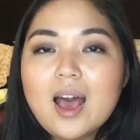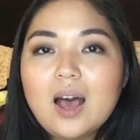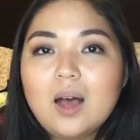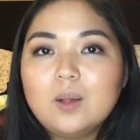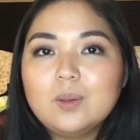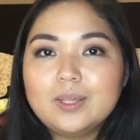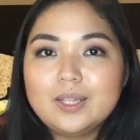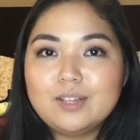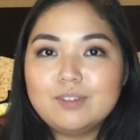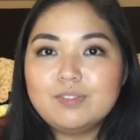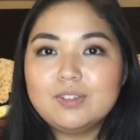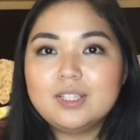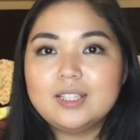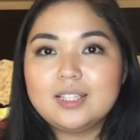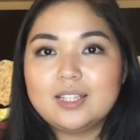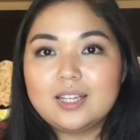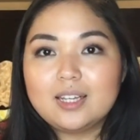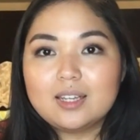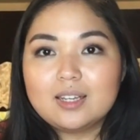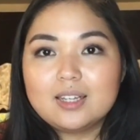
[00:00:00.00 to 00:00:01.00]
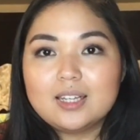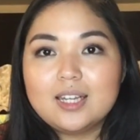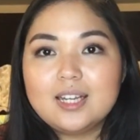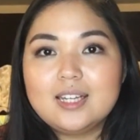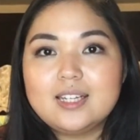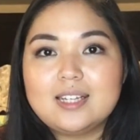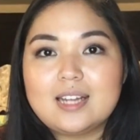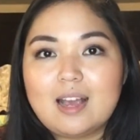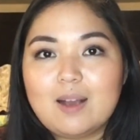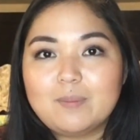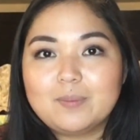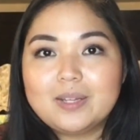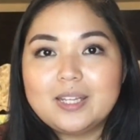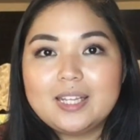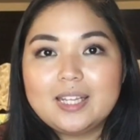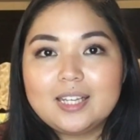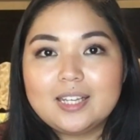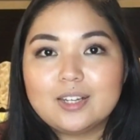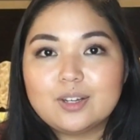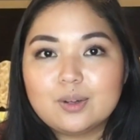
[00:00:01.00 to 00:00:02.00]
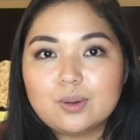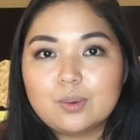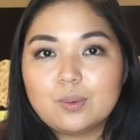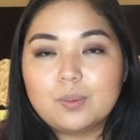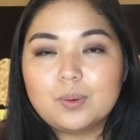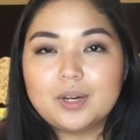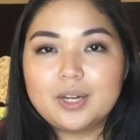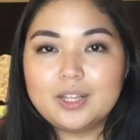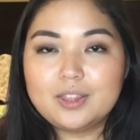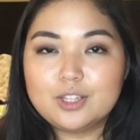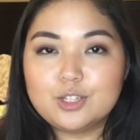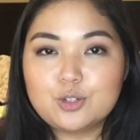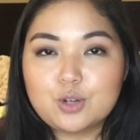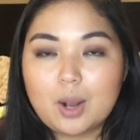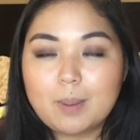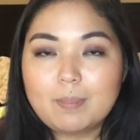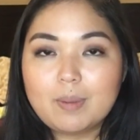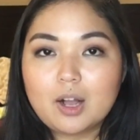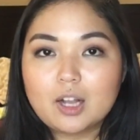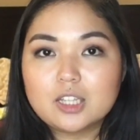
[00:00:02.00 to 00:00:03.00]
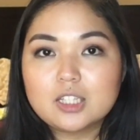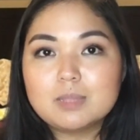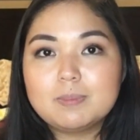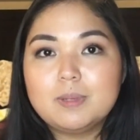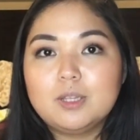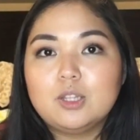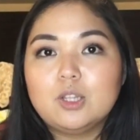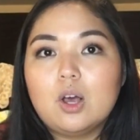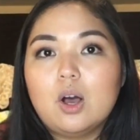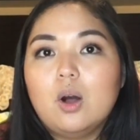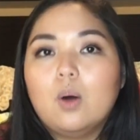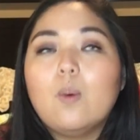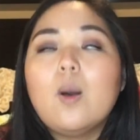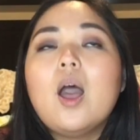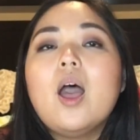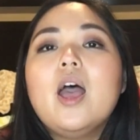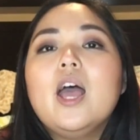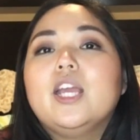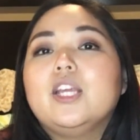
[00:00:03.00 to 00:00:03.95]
I'll leave a link down here or in the Dropbox below.